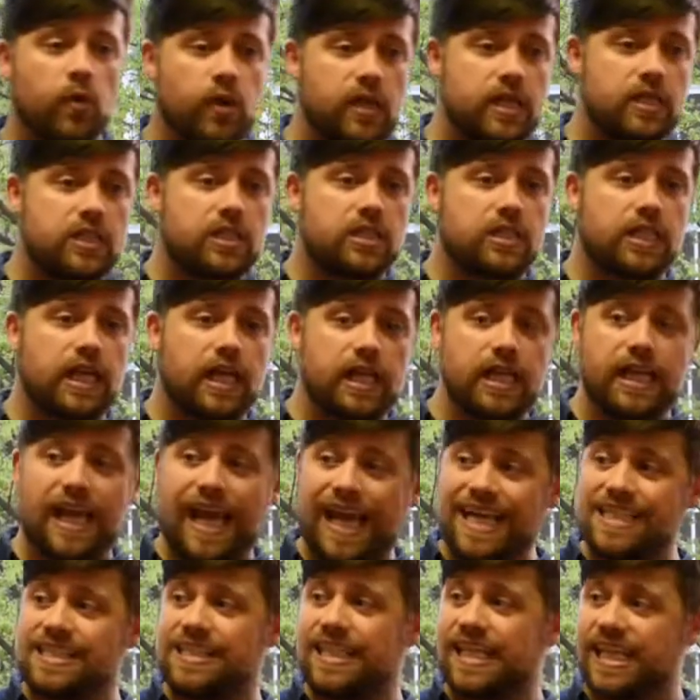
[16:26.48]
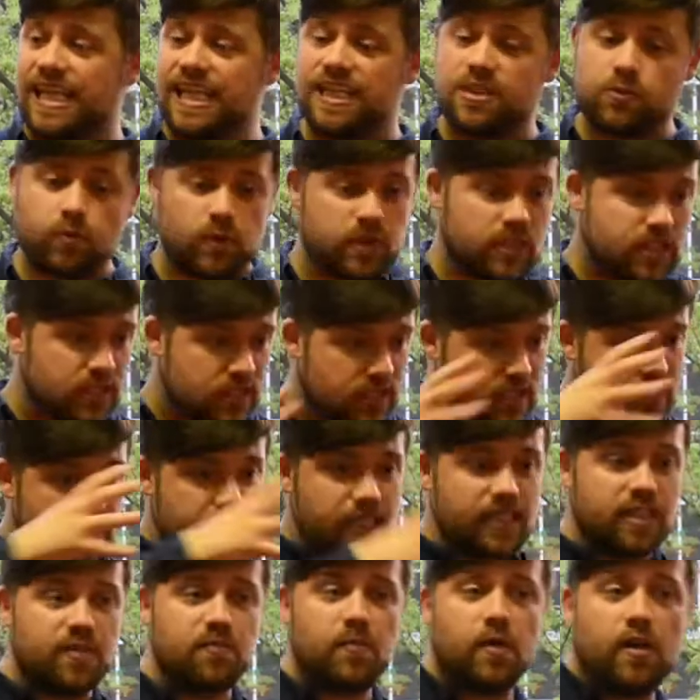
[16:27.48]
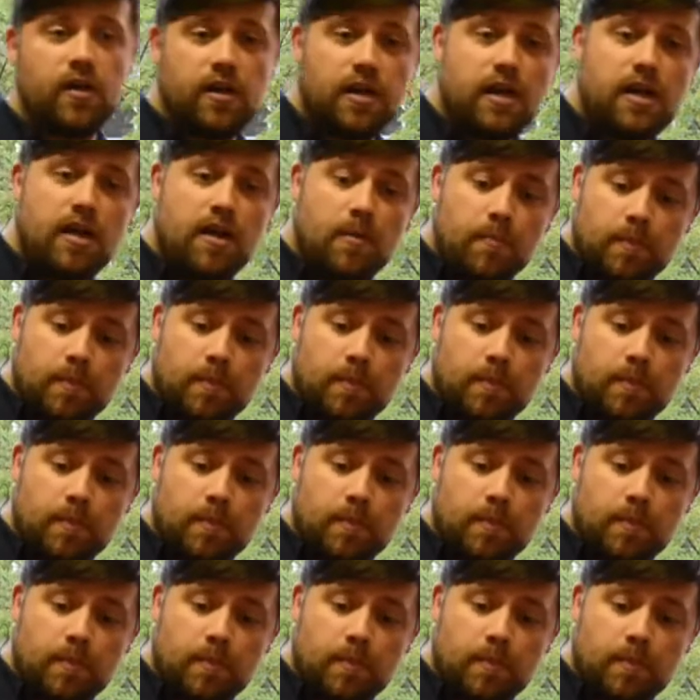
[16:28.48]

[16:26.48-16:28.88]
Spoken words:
British state as it is, which, as I said in my